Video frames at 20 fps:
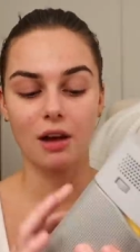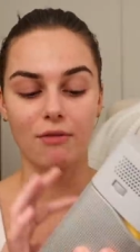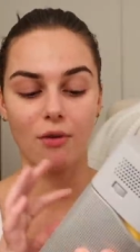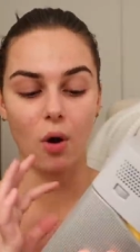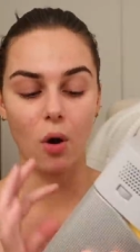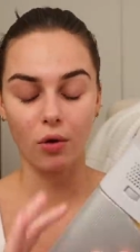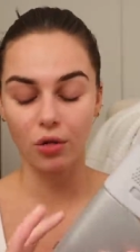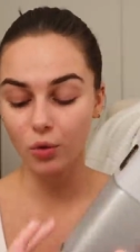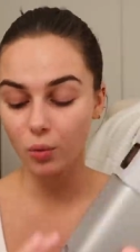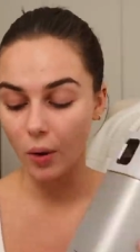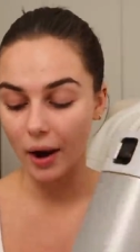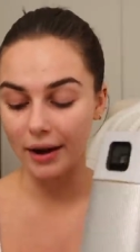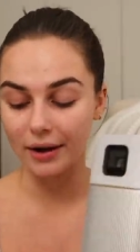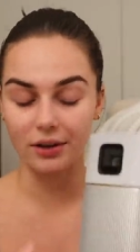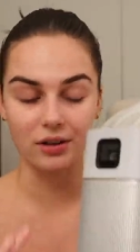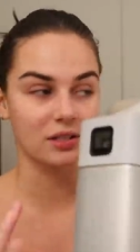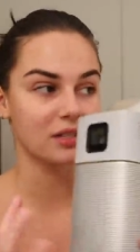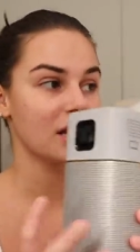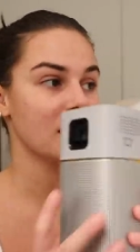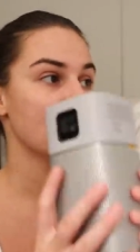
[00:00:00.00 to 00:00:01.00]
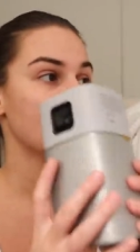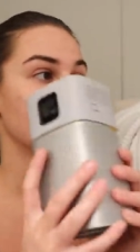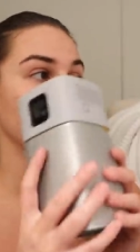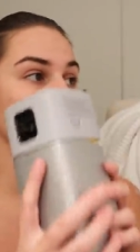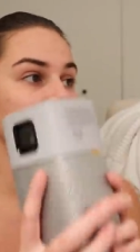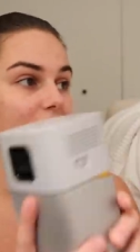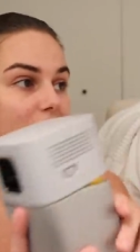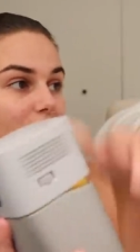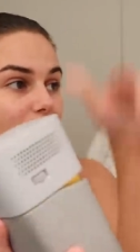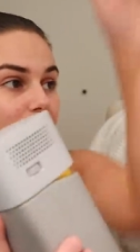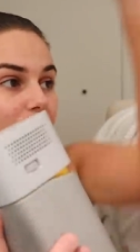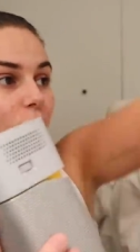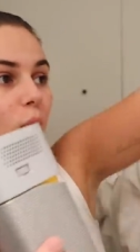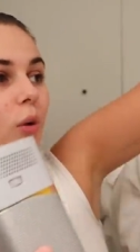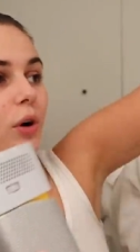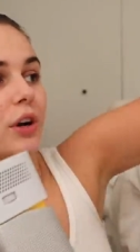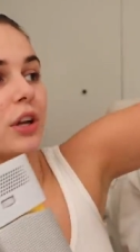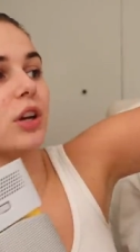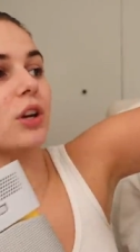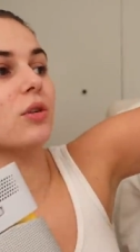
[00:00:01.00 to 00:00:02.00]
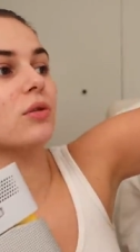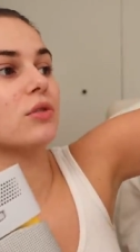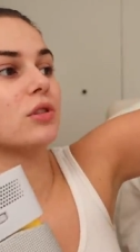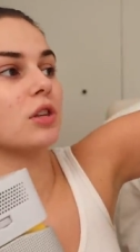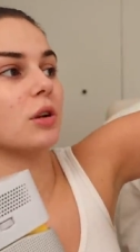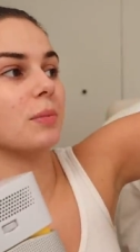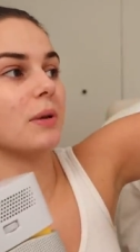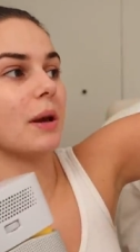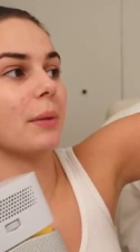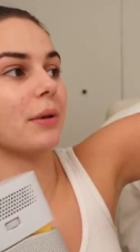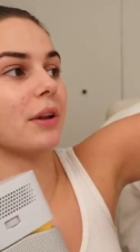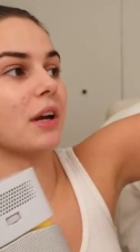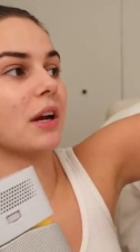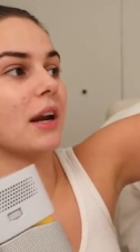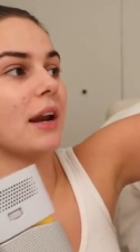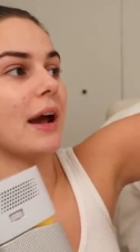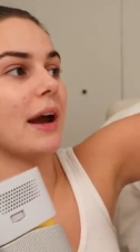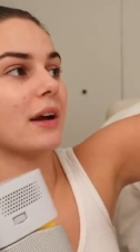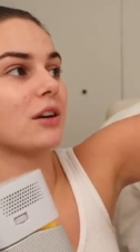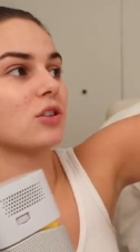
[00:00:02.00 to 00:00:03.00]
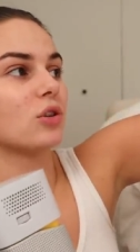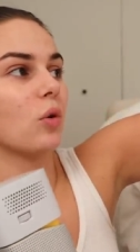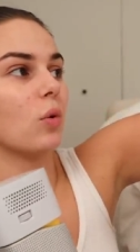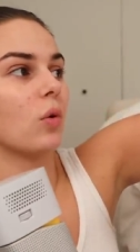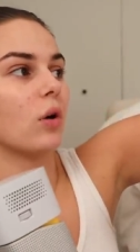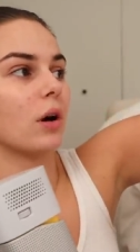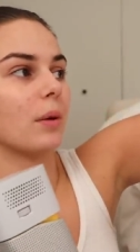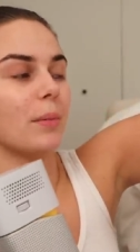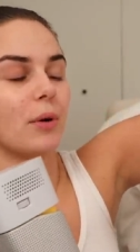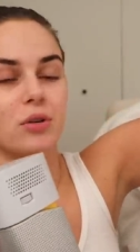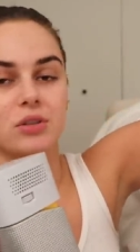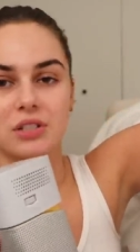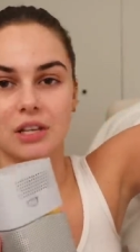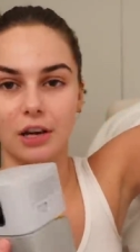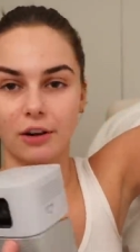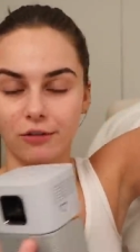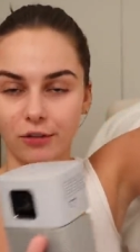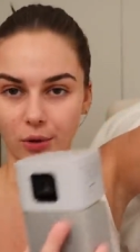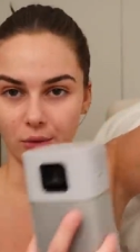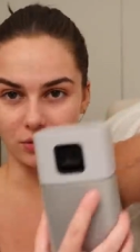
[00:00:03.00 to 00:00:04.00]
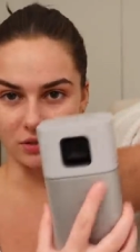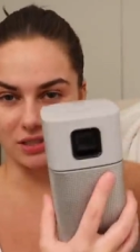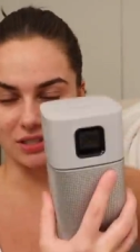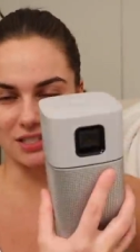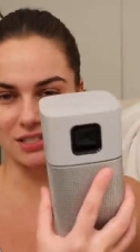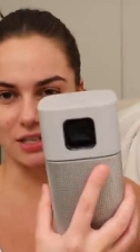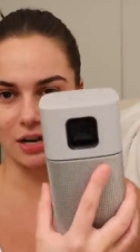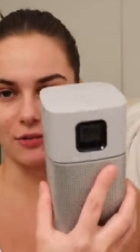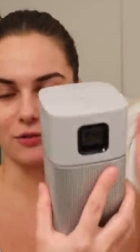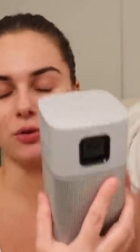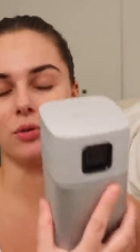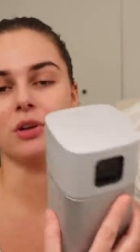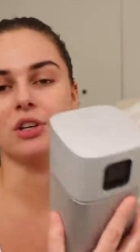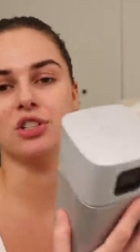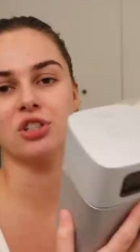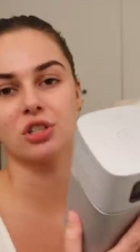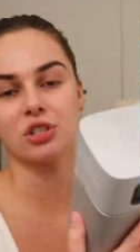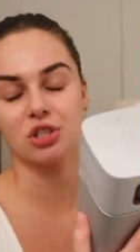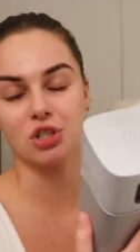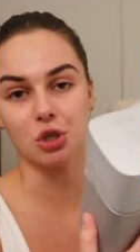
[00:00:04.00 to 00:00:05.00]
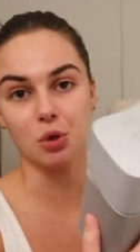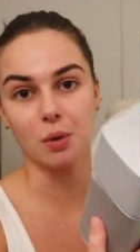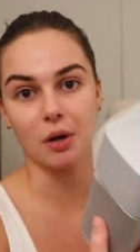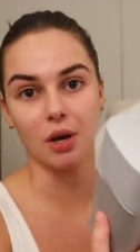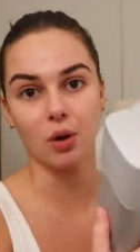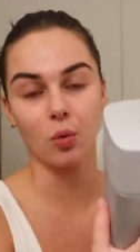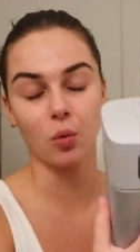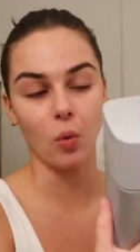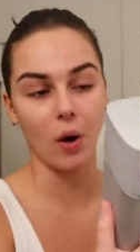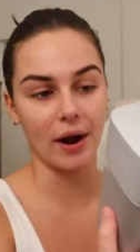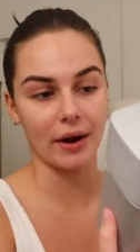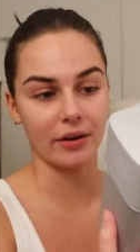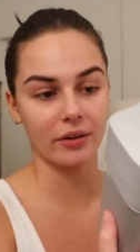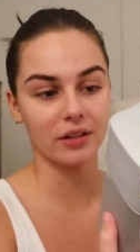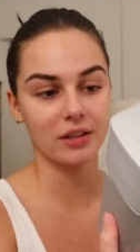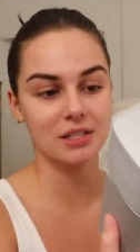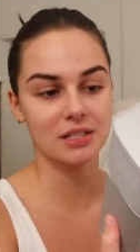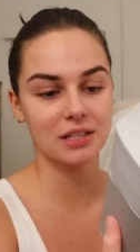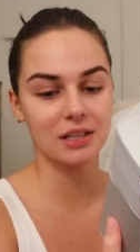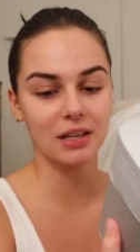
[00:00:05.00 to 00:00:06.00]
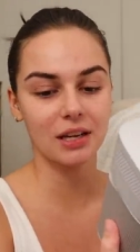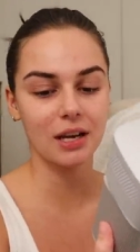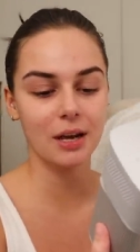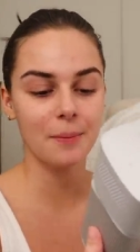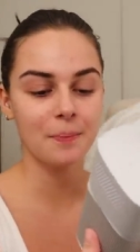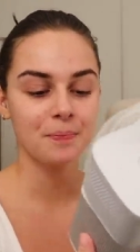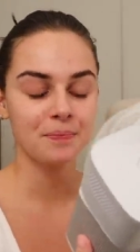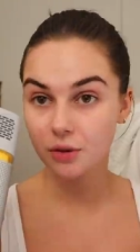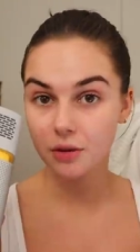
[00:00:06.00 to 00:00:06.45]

They have all the wires in it for you to be able to connect, or most like phones and stuff, you can just do it wirelessly.